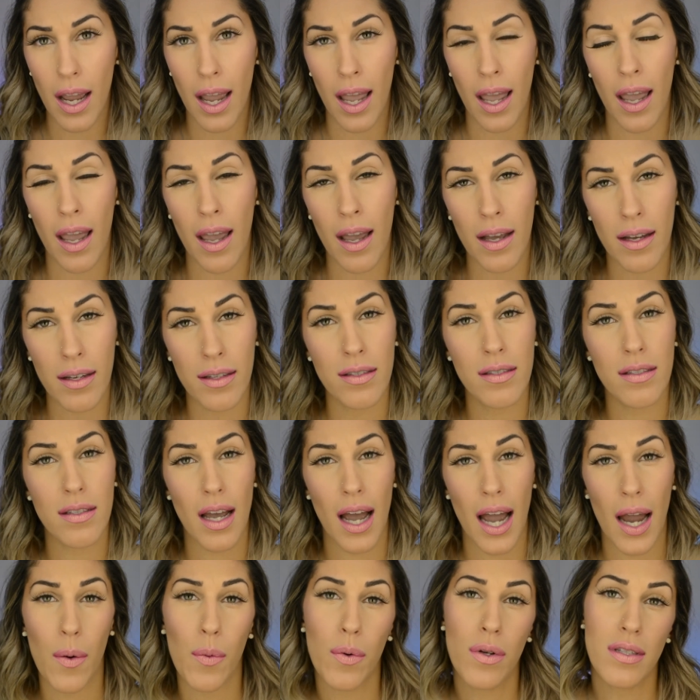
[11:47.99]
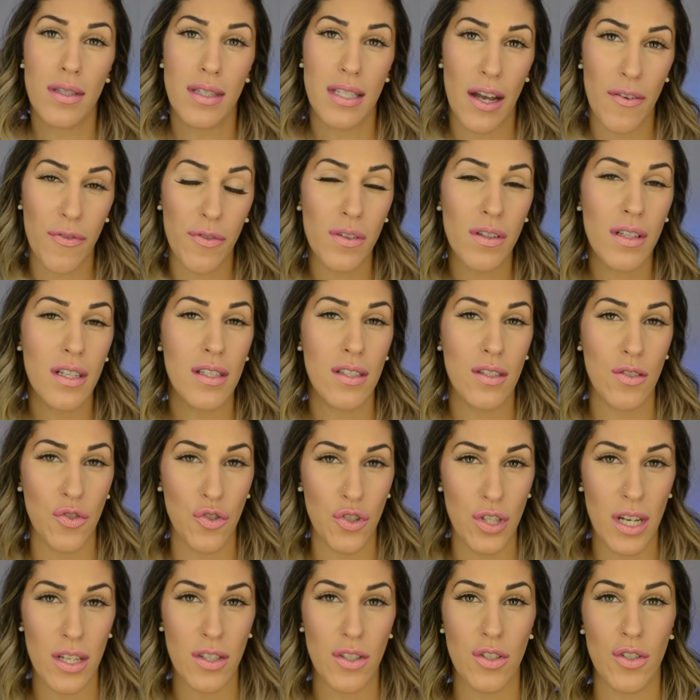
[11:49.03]
And I would definitely
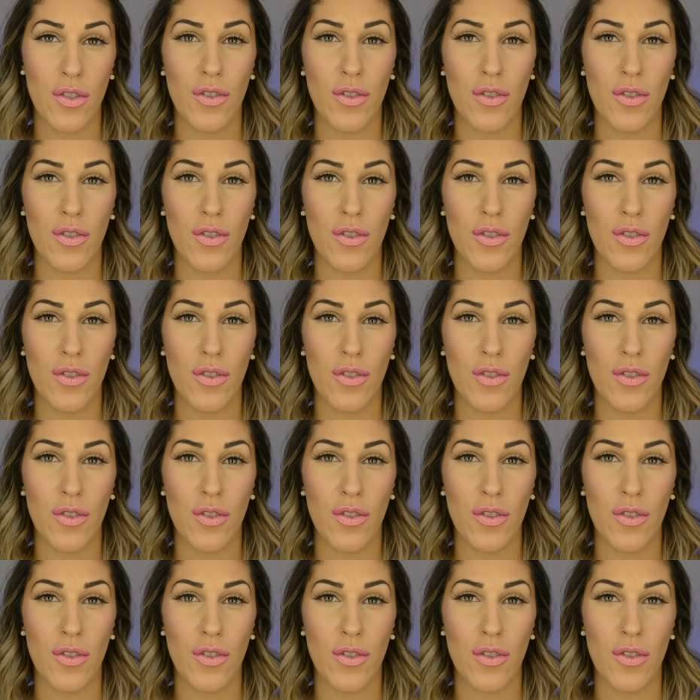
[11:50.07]
suggest